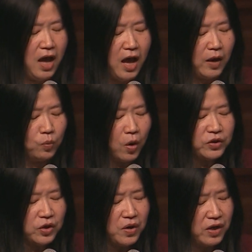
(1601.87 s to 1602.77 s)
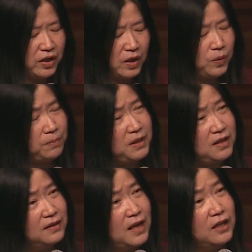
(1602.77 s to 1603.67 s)
And won't you agree with
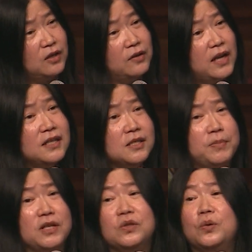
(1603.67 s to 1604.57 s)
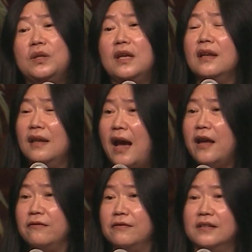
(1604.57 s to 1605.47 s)
me that the greatest pursuit in
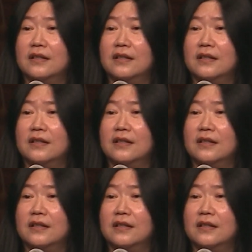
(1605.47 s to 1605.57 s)
life